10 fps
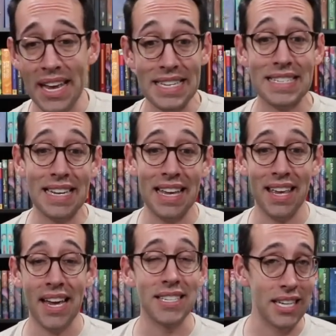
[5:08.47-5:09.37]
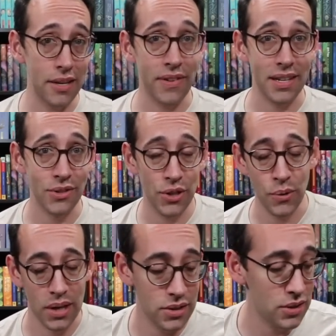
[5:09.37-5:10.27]
is a significance
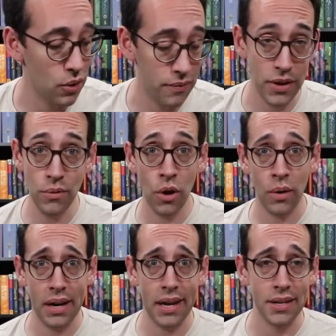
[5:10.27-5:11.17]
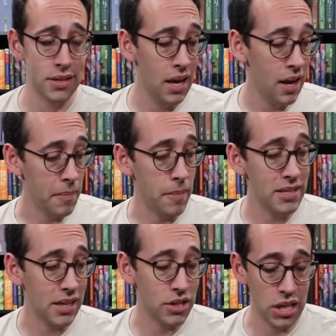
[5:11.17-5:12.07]
to it. So if you know what it is, maybe
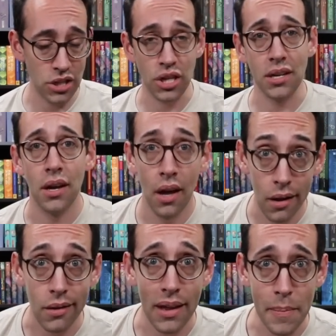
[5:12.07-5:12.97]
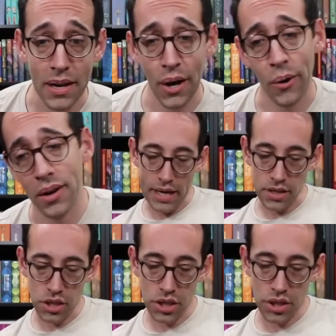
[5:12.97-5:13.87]
it's on the cheat sheet. Let me know.
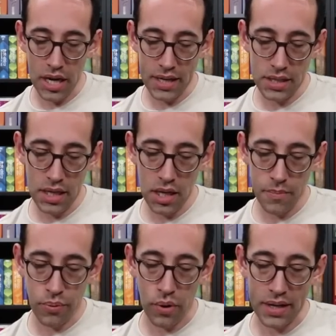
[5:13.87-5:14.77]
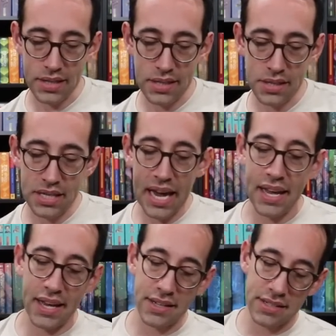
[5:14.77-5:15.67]
Enchanted
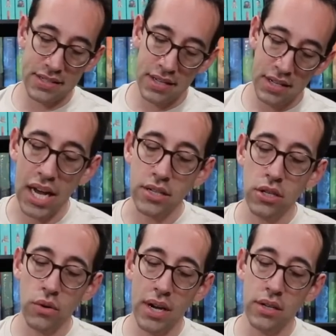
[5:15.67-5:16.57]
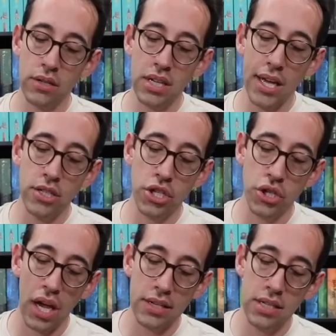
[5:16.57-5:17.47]
prosthetics. Dr. Grendel's
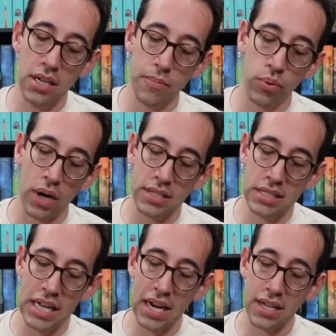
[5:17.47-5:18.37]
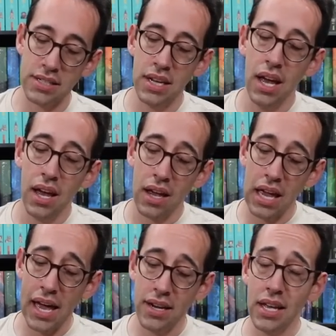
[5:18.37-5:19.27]
enchanted prosthetics,
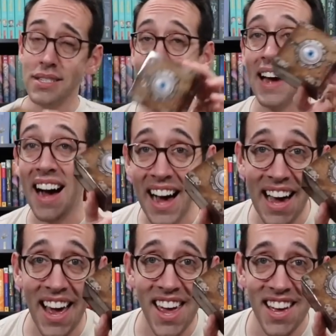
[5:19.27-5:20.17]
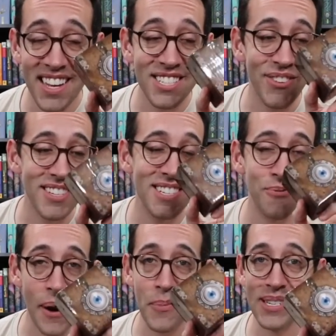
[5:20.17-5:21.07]
and it's an eye, so this is
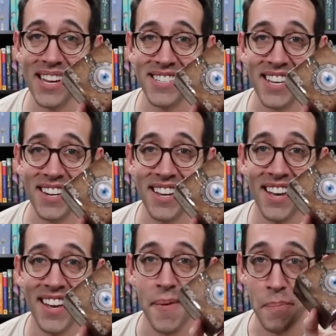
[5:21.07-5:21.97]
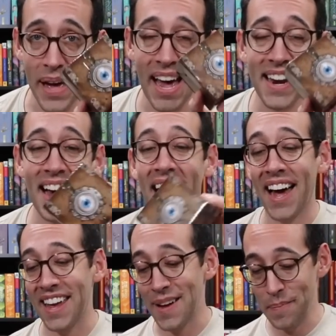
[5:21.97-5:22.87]
representing Mad
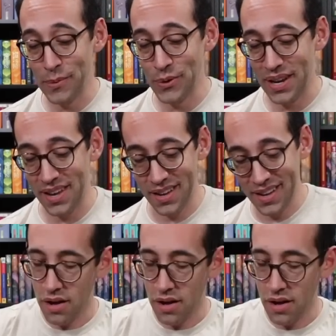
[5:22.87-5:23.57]
Eye Moody.